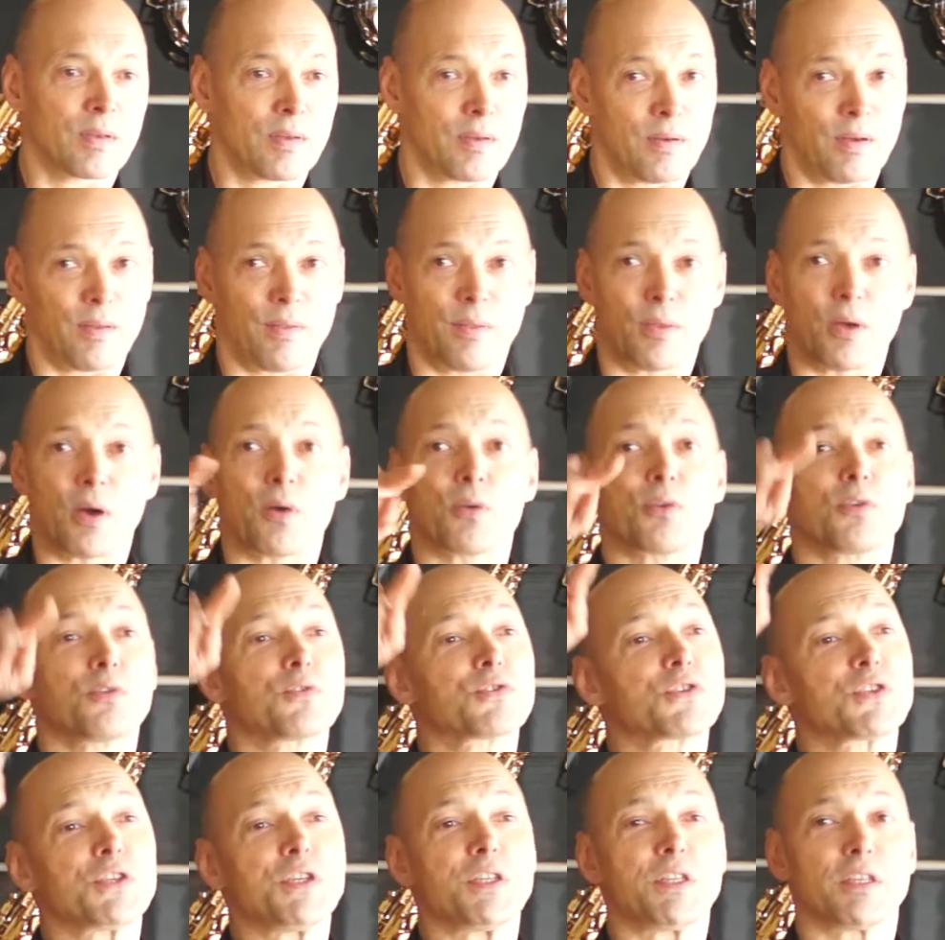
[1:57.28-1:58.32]
and now you
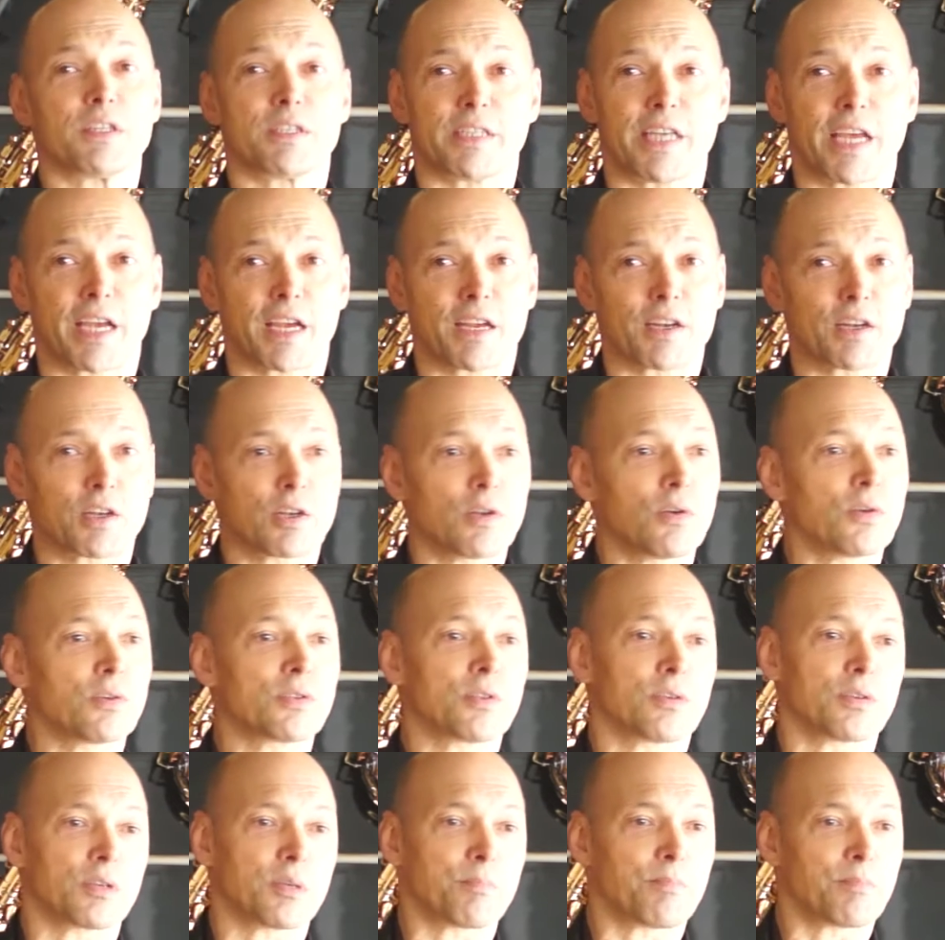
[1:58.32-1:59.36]
see the second note
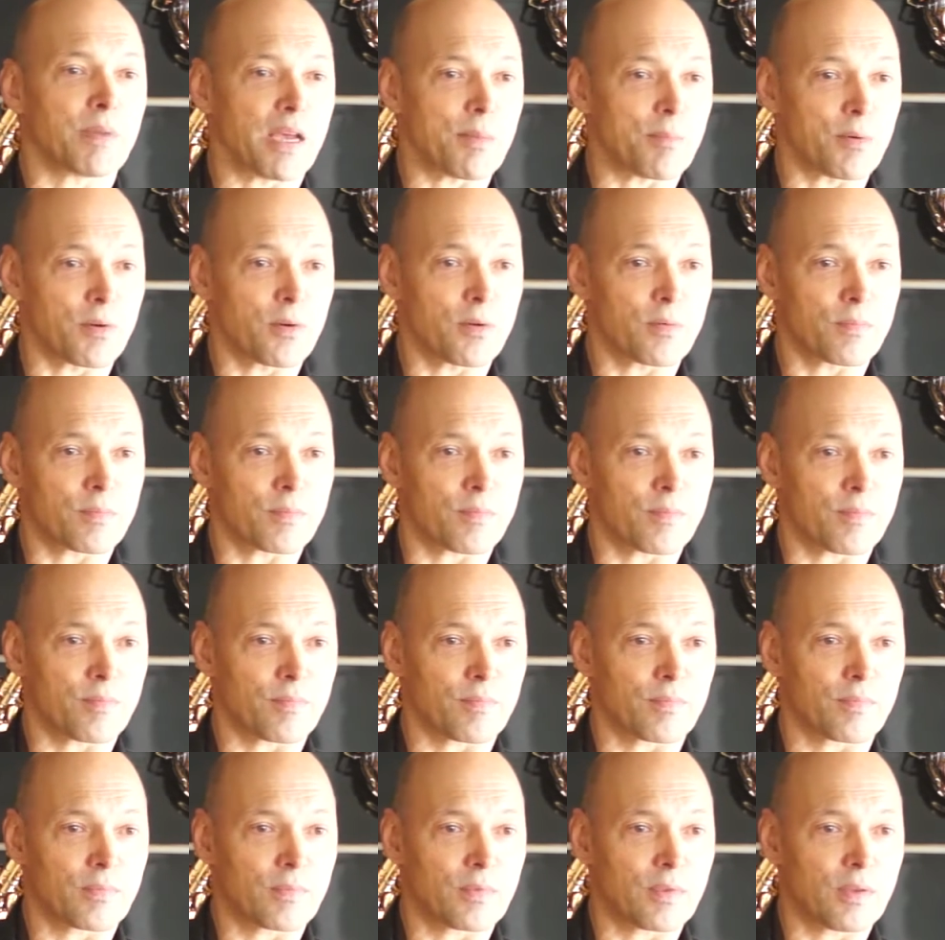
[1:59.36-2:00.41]
on the paper.
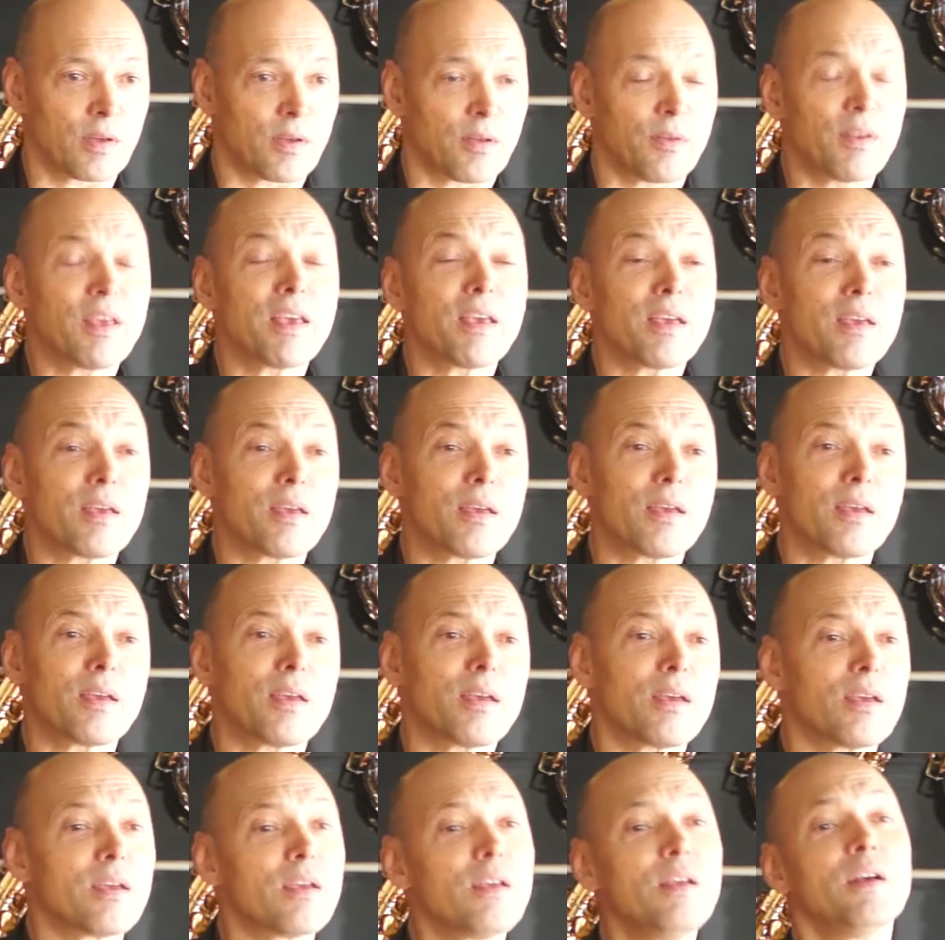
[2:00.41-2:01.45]

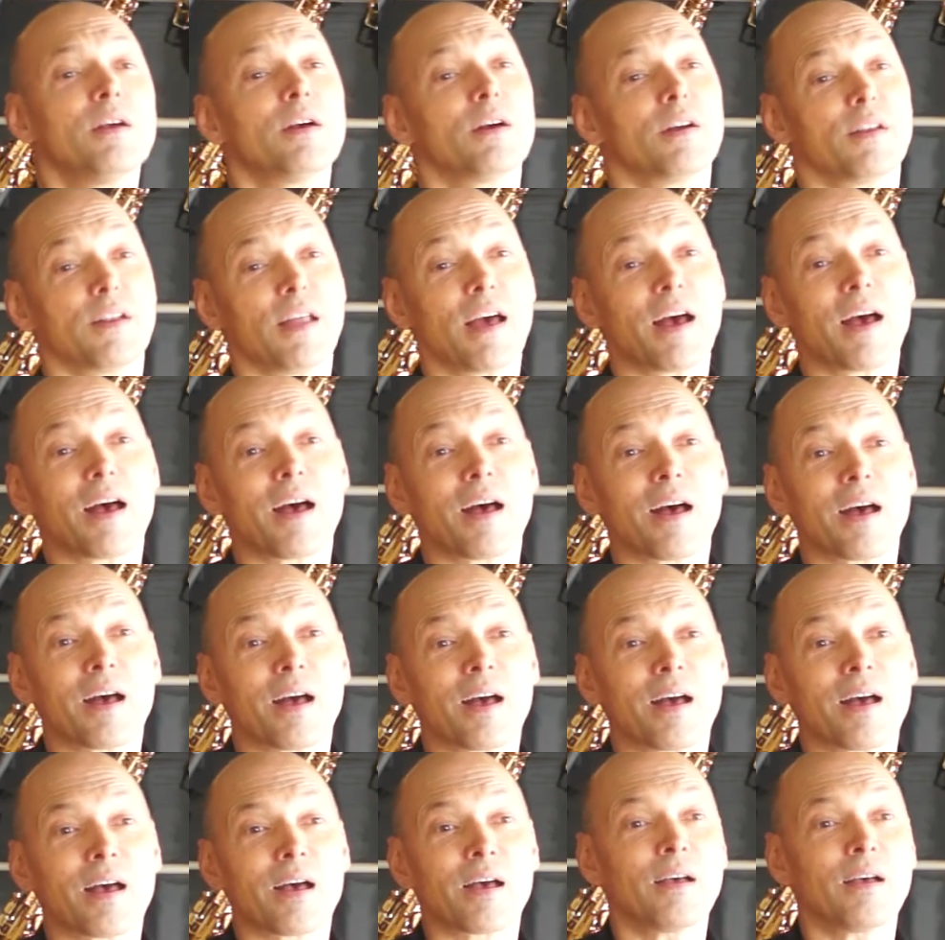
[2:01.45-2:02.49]
Dee da,